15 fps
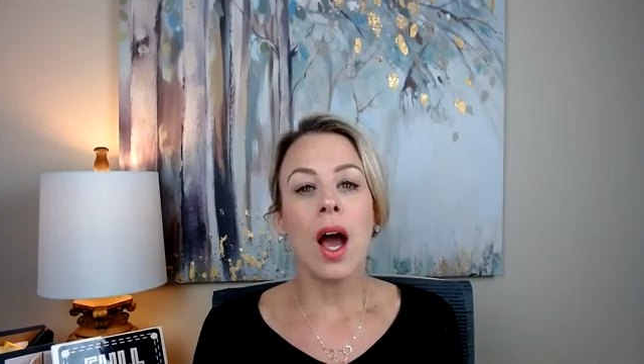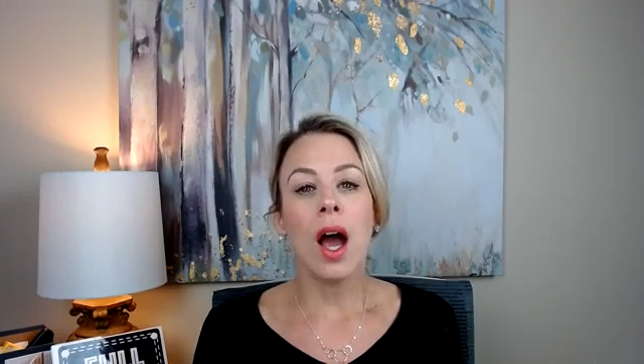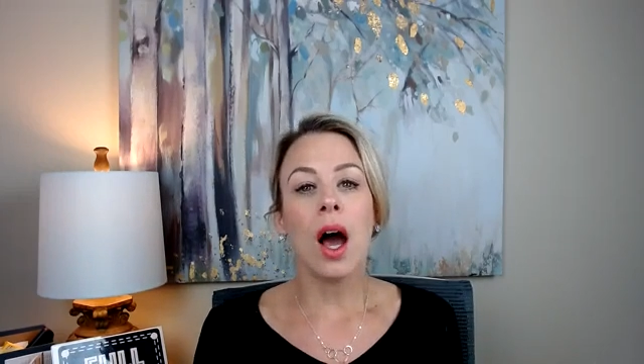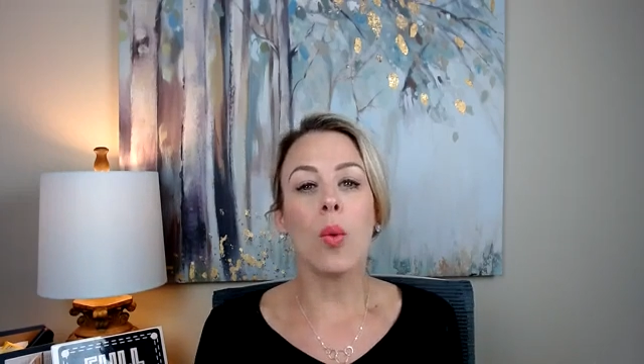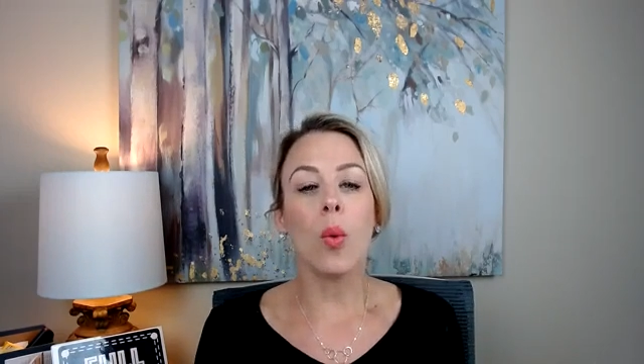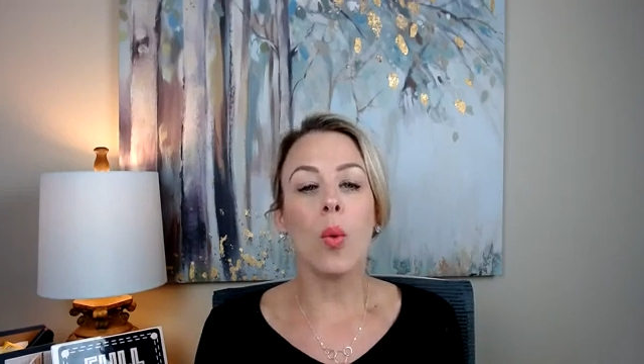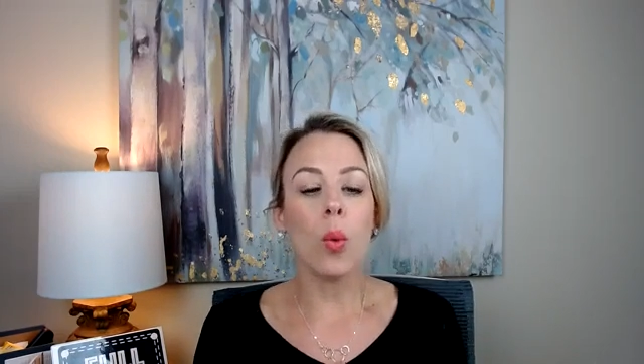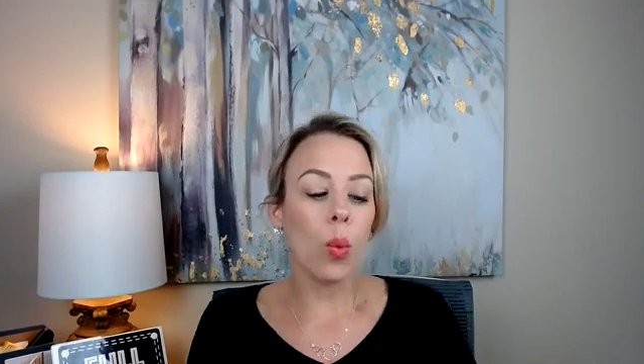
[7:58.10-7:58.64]

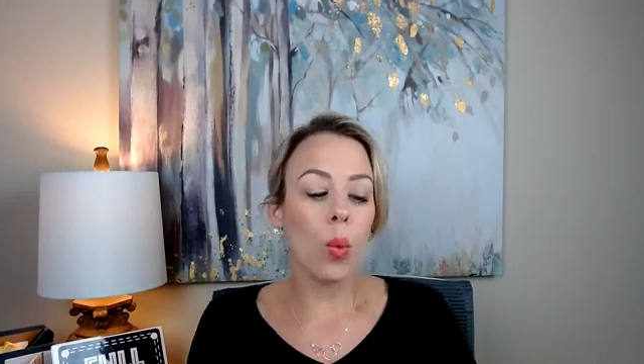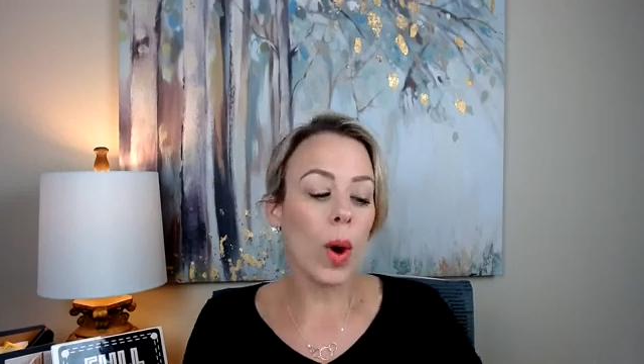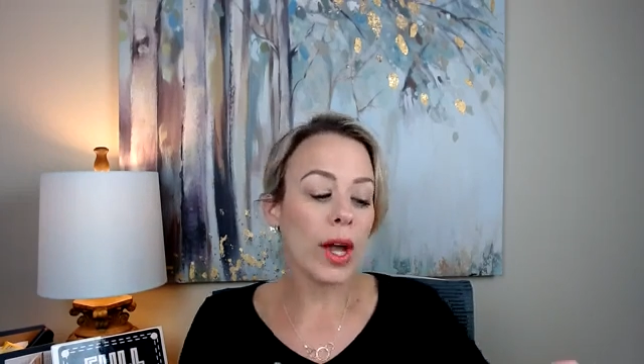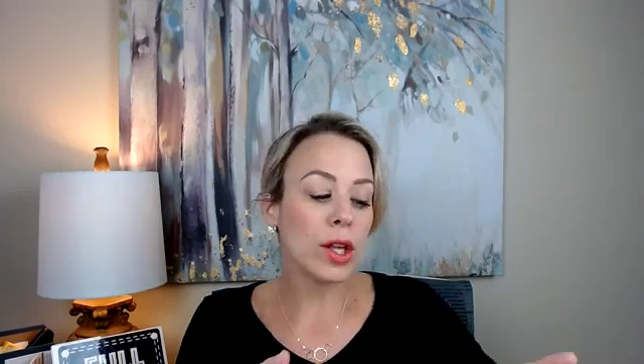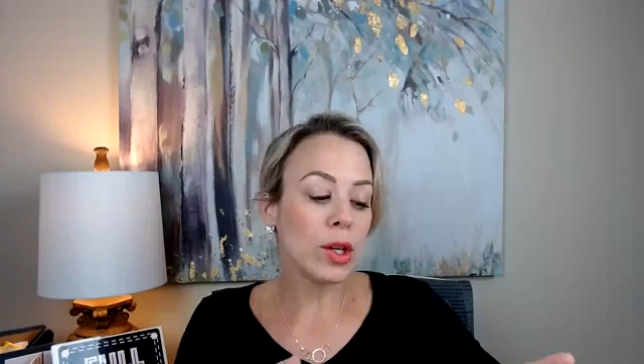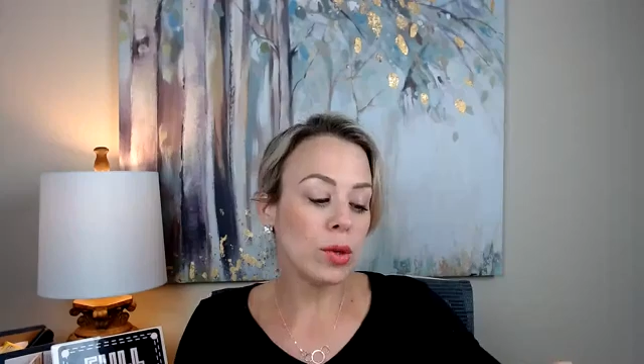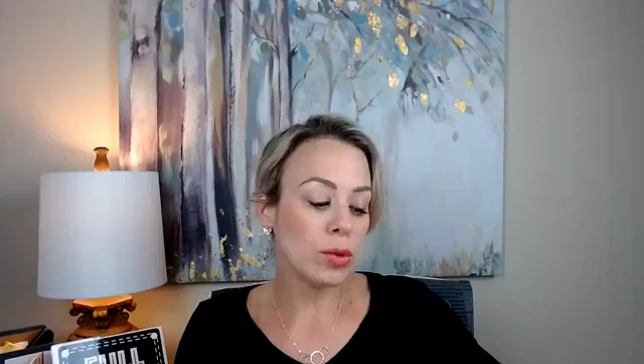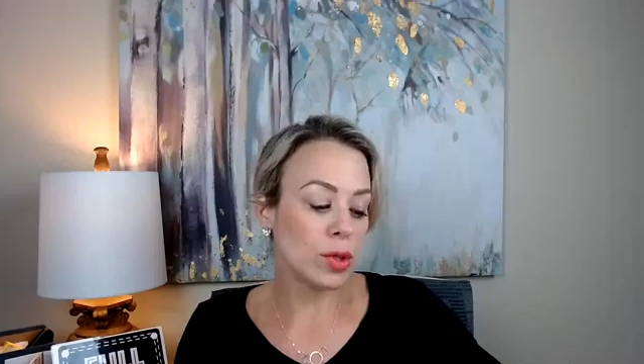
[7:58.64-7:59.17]
what
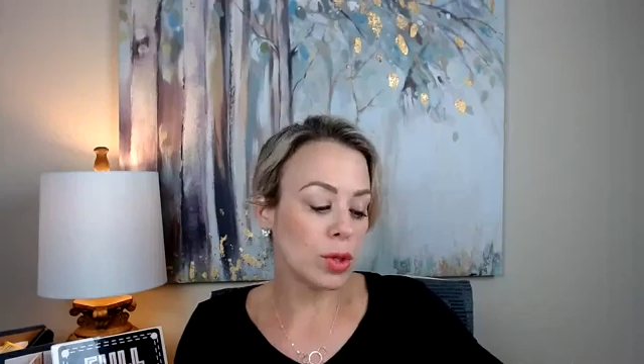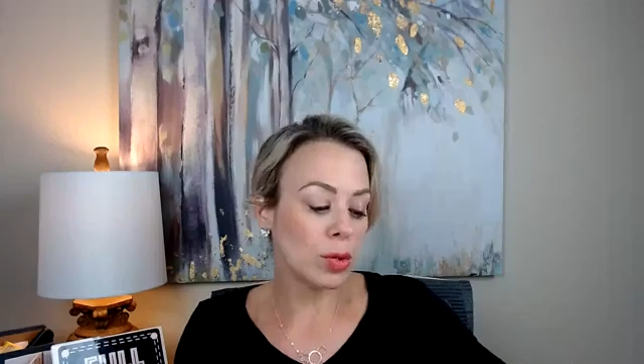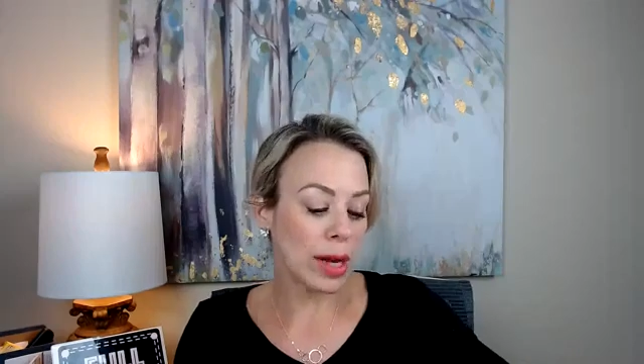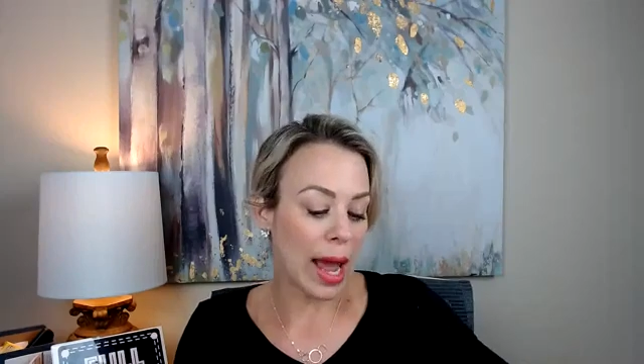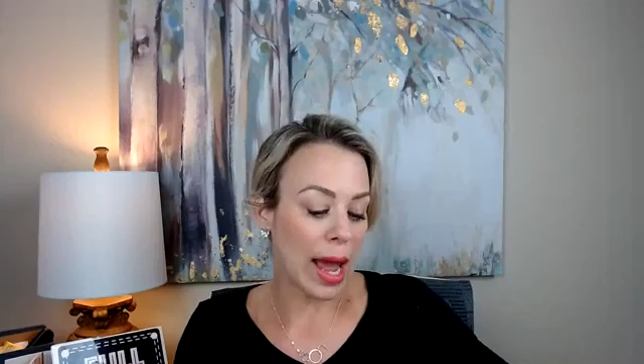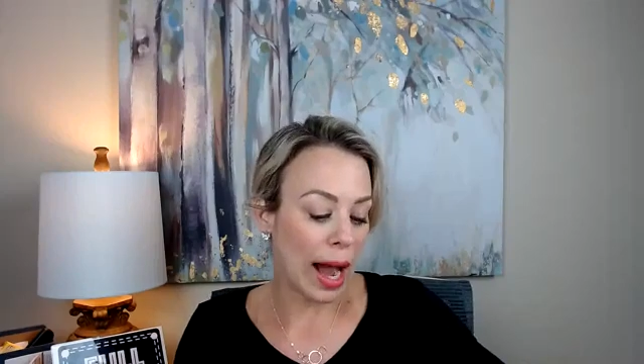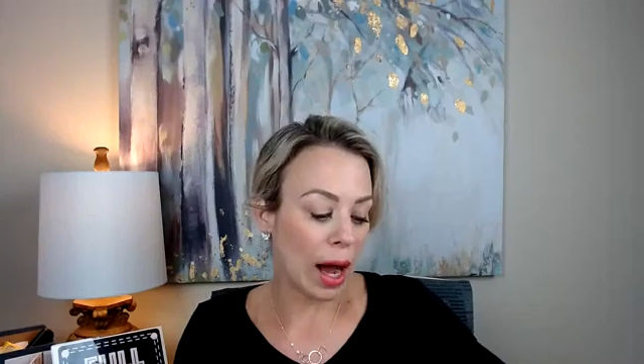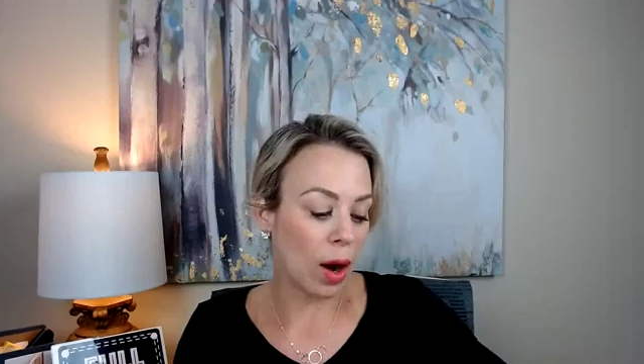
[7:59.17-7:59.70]
you do
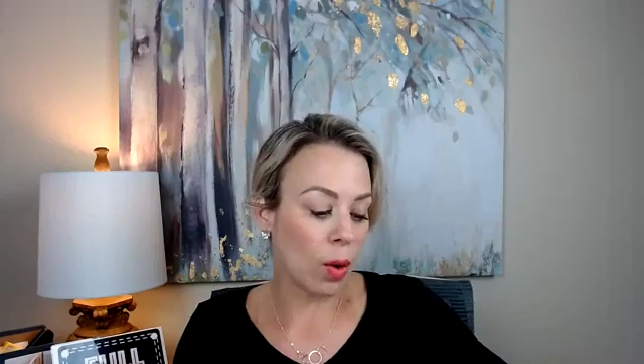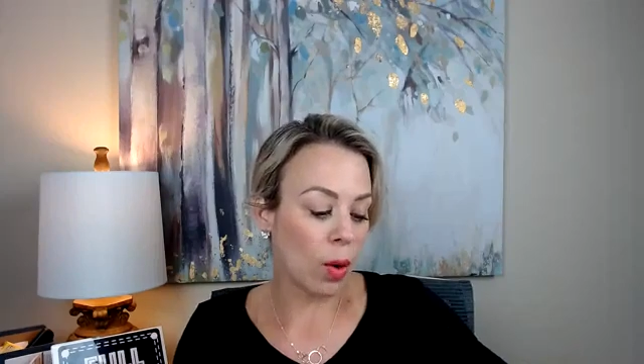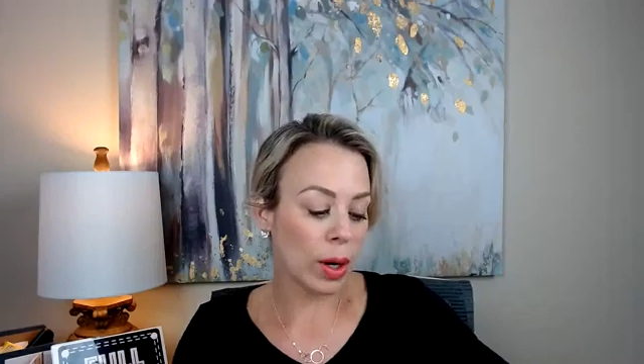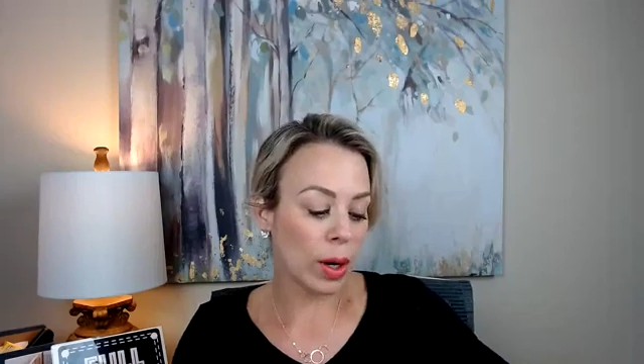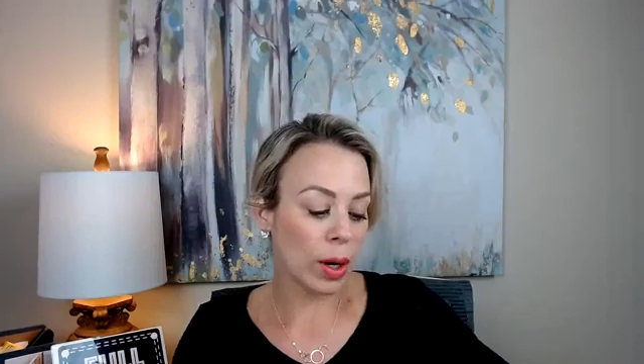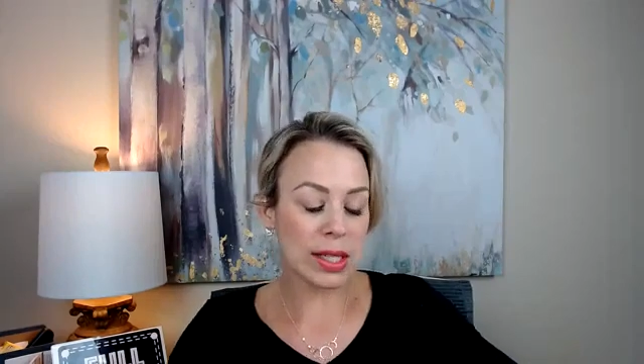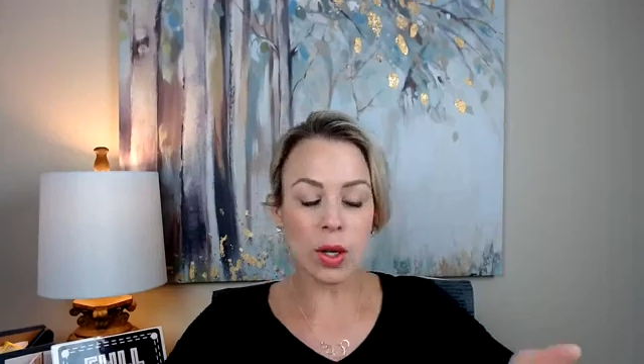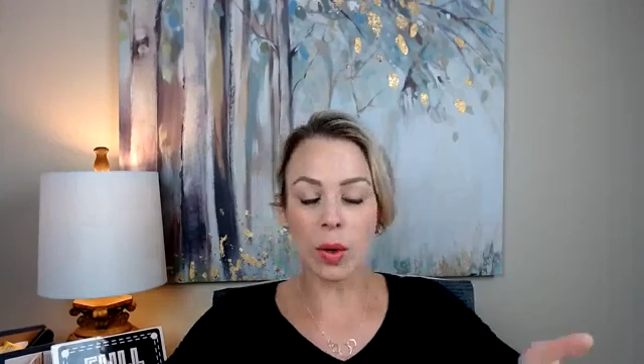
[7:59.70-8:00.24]
now
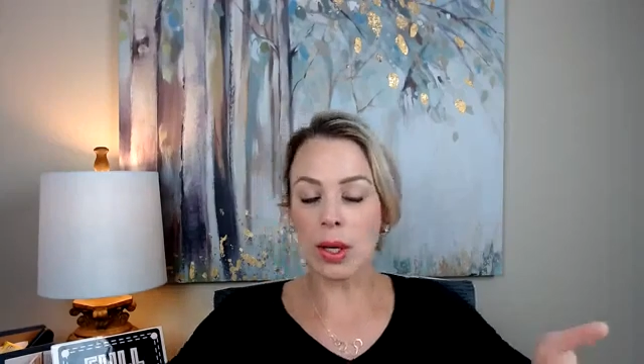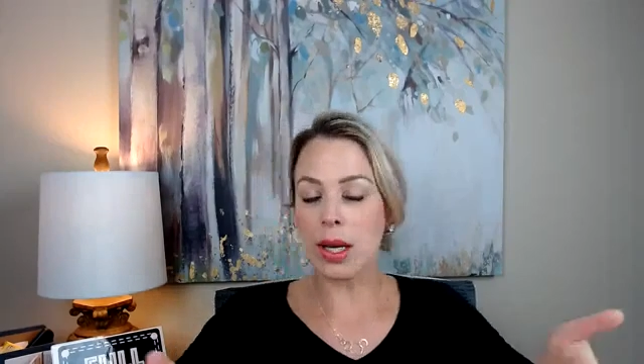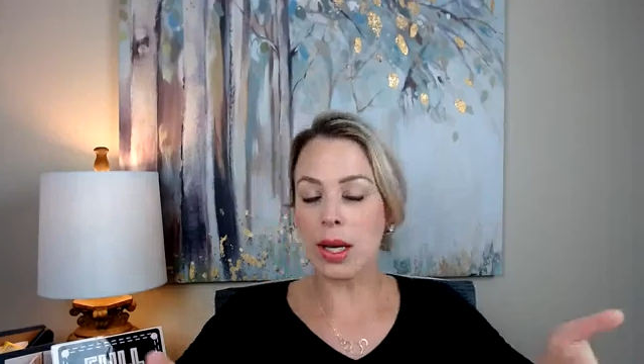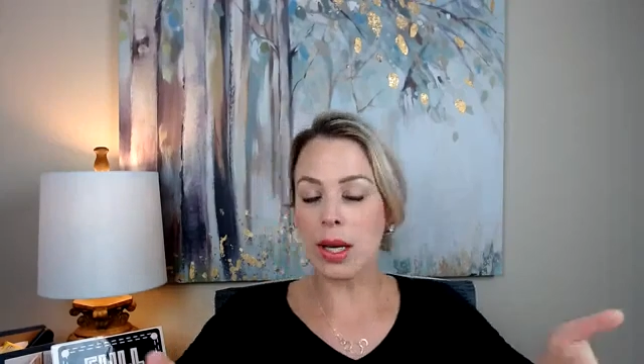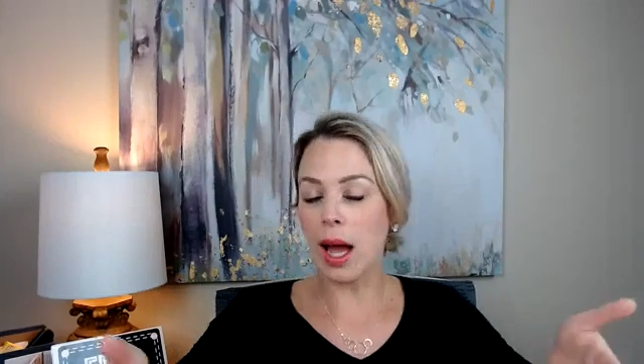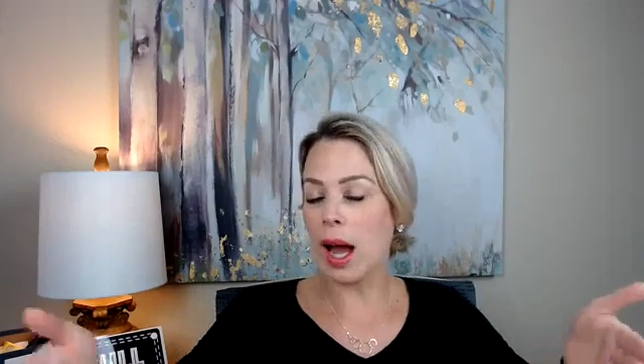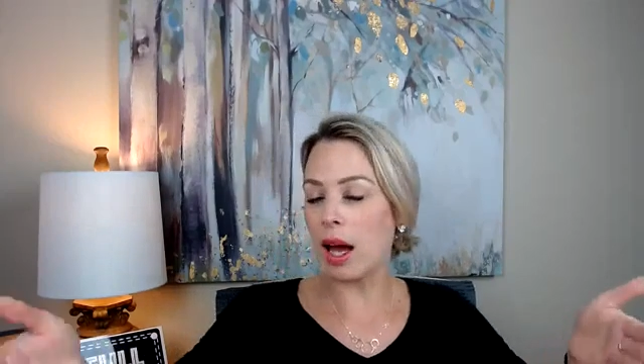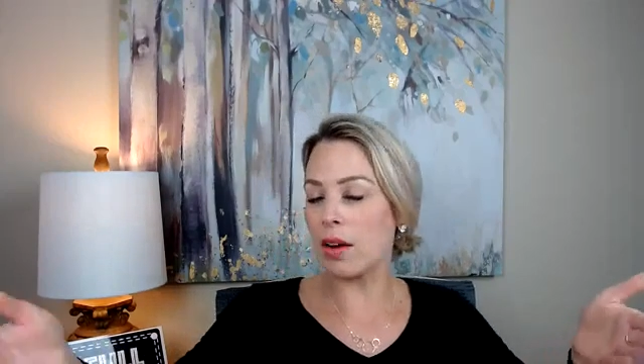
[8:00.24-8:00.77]
is going to
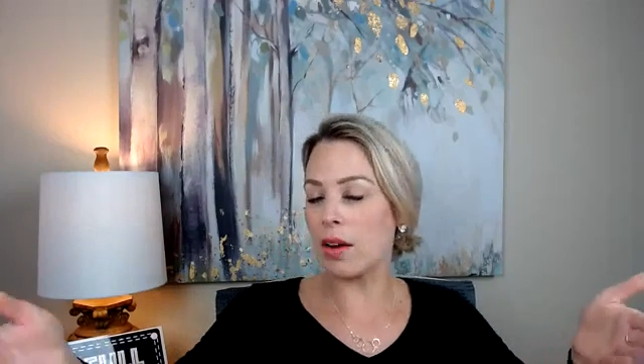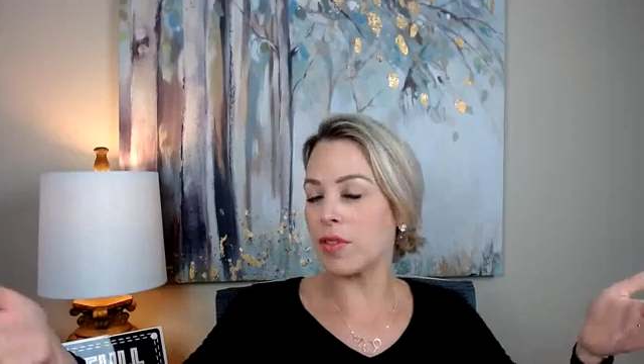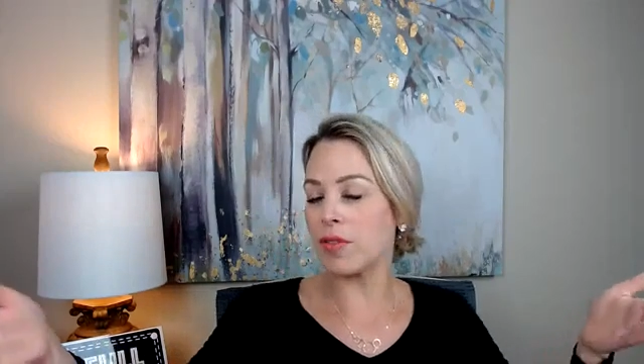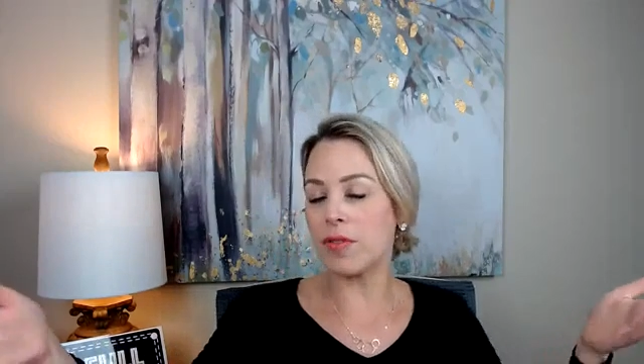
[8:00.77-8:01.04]
have